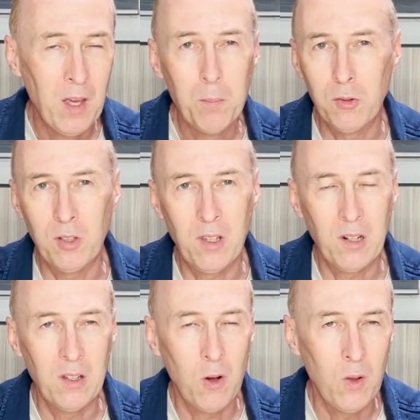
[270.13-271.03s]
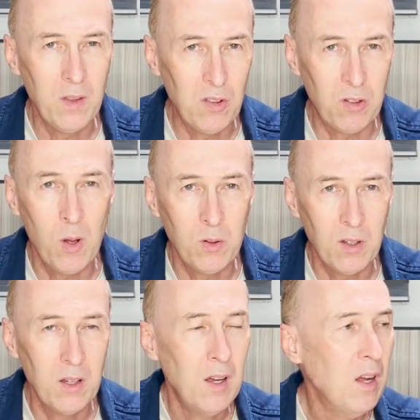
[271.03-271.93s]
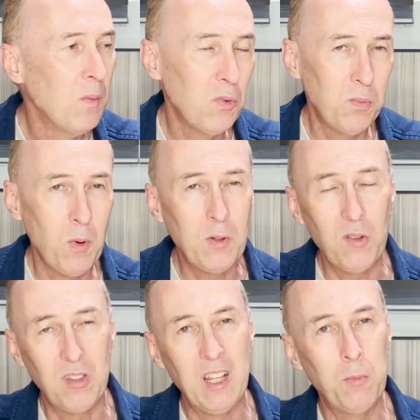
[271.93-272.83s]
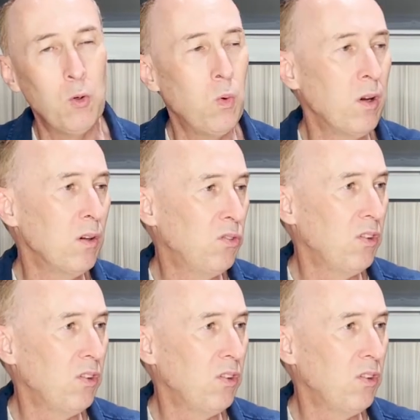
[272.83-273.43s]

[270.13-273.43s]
particularly on these longer multi-syllable words.